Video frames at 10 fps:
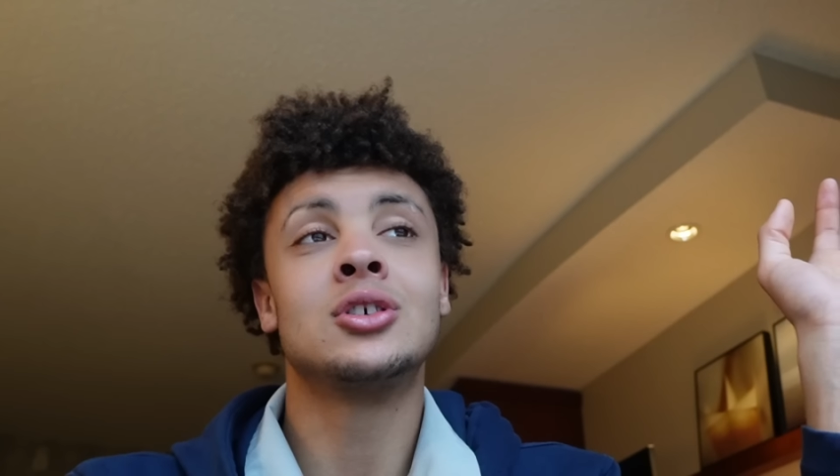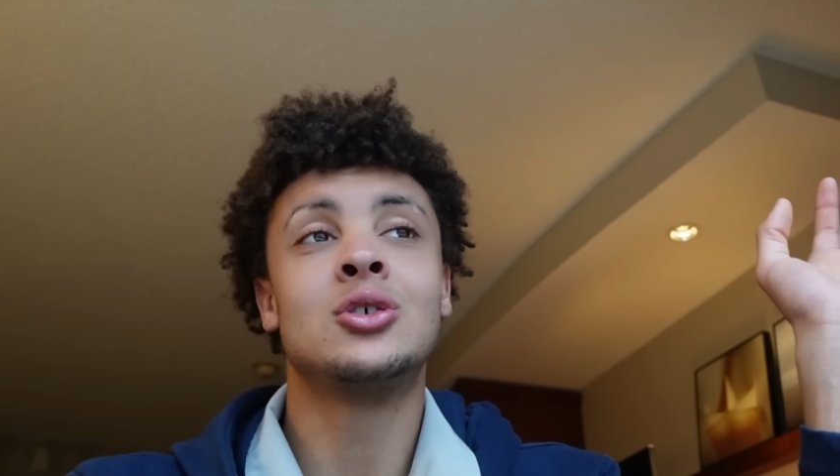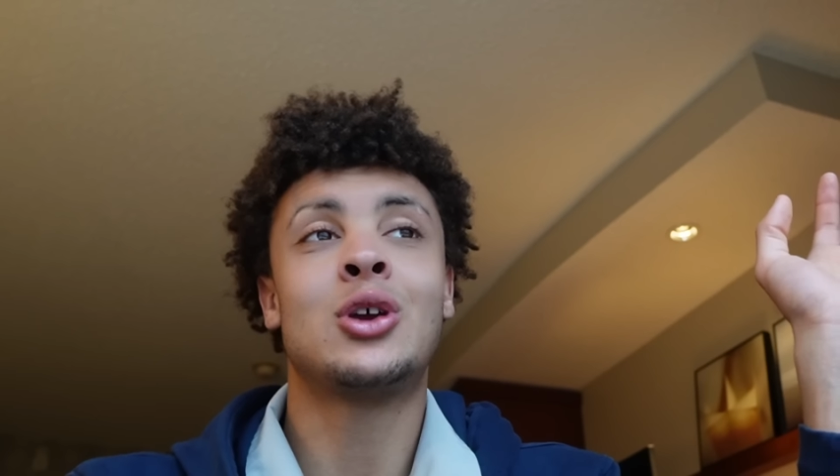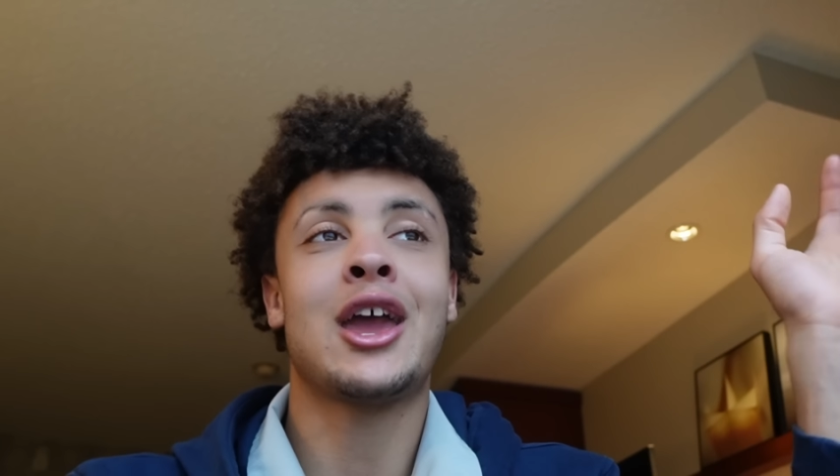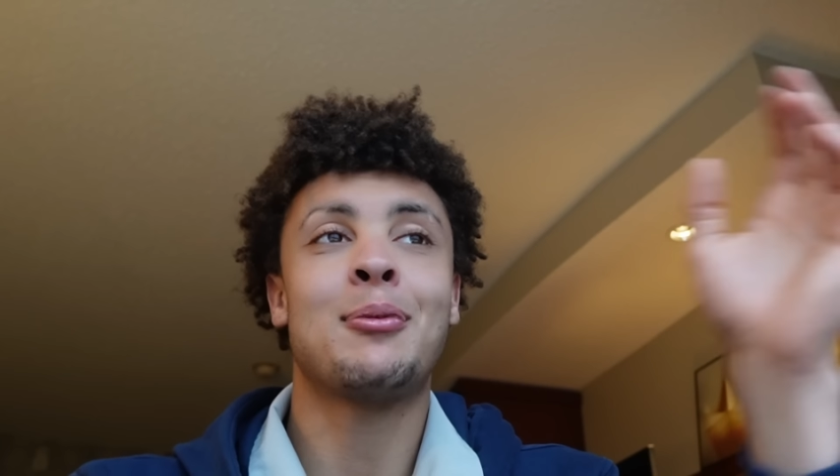
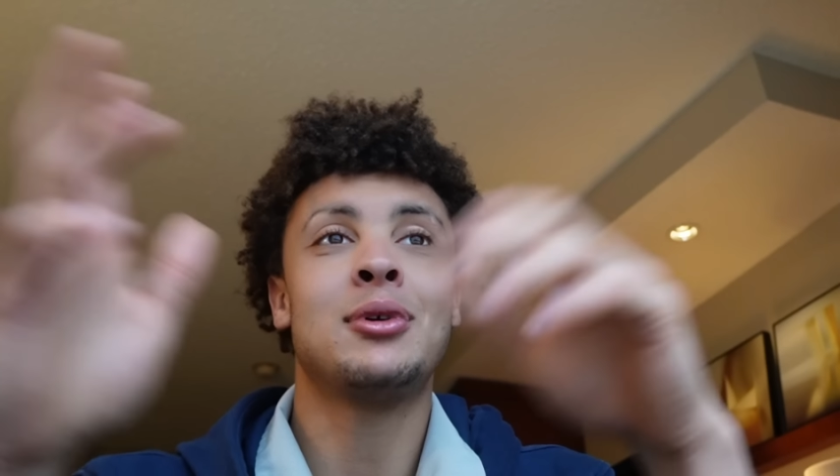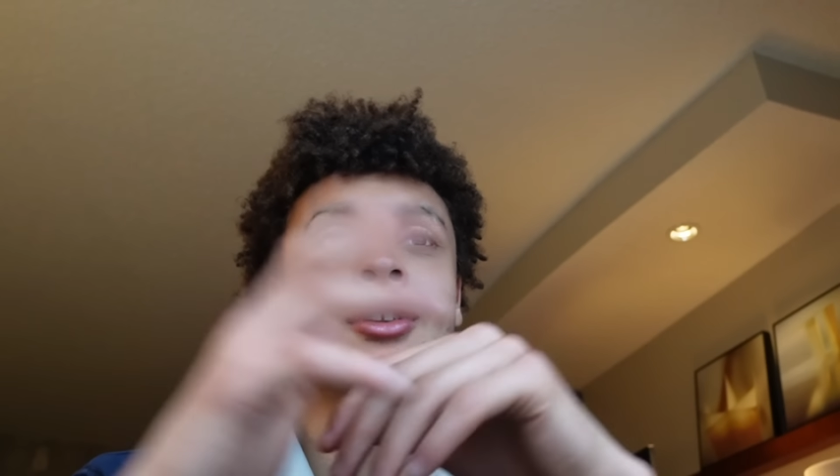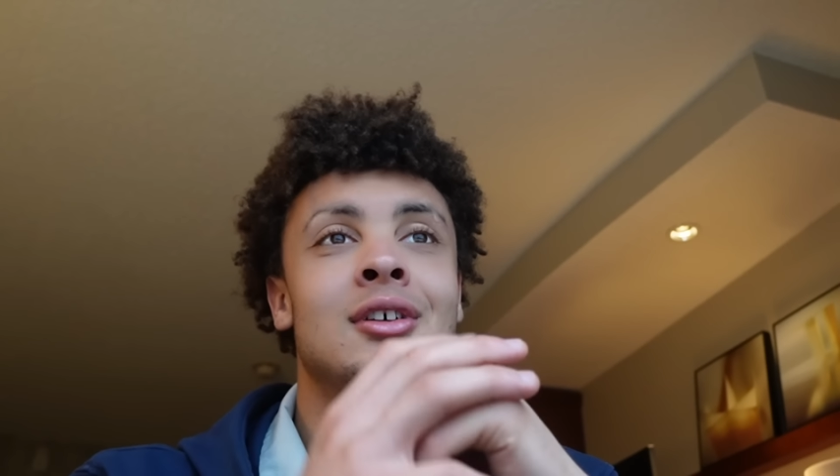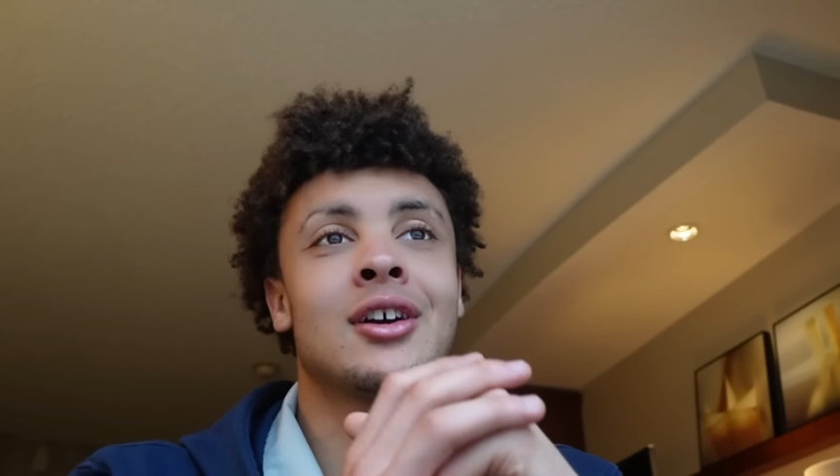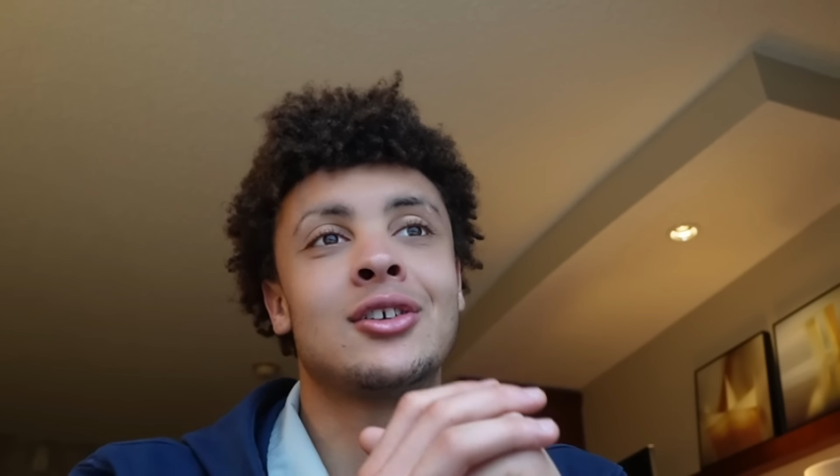you can't
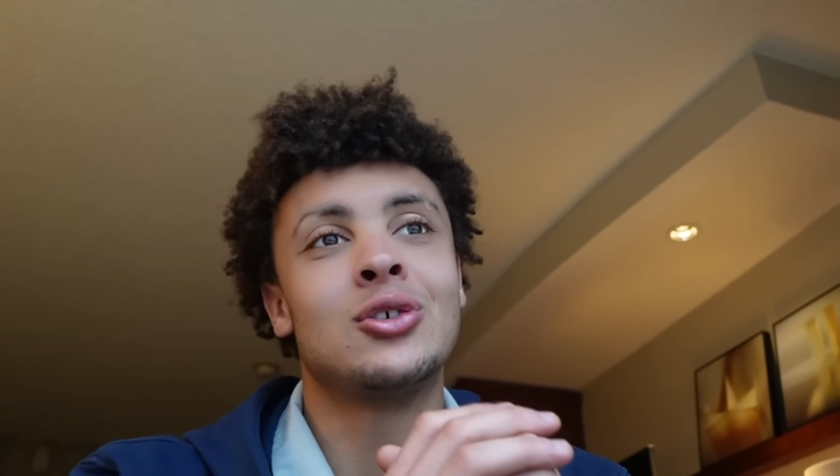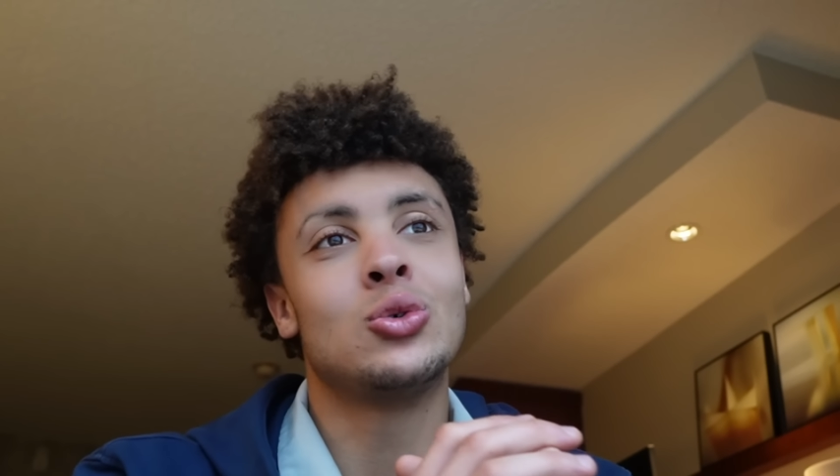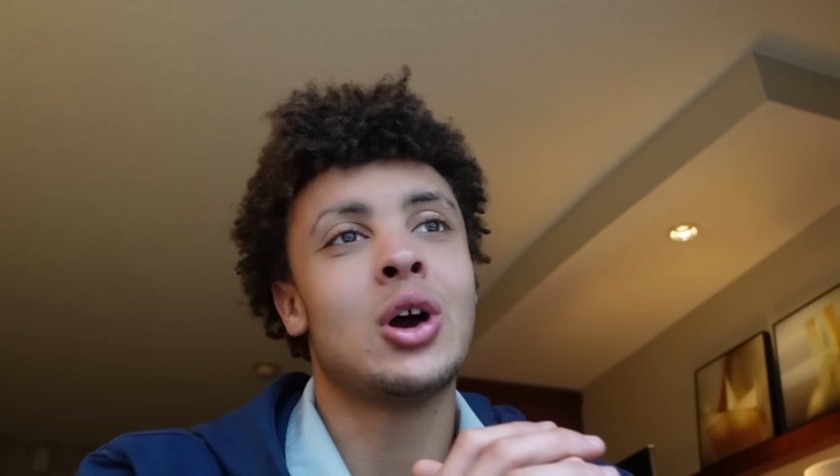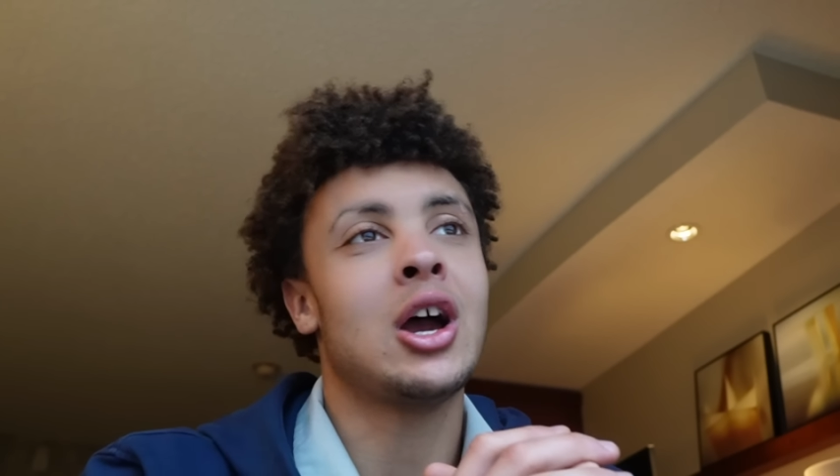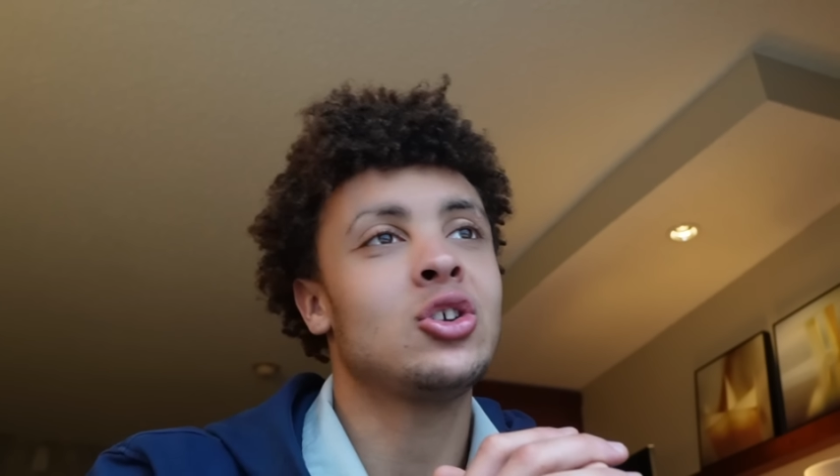be like a
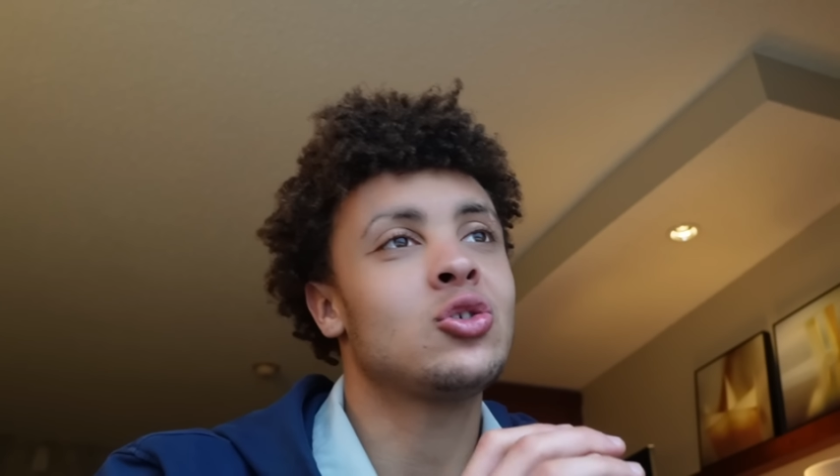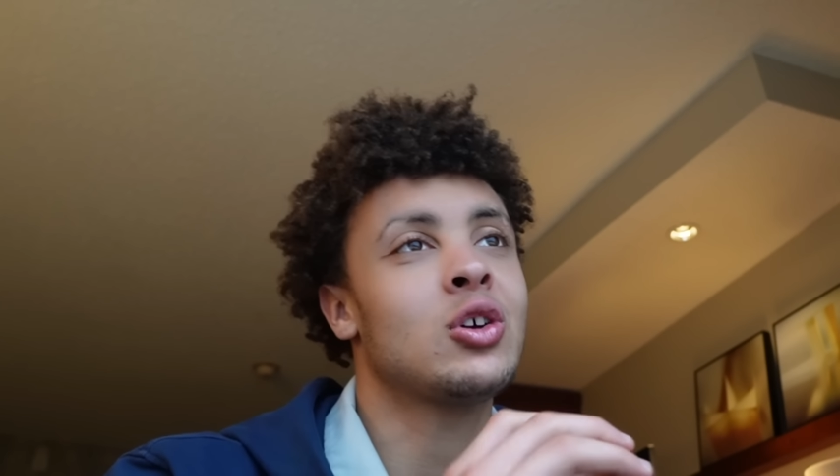new guy just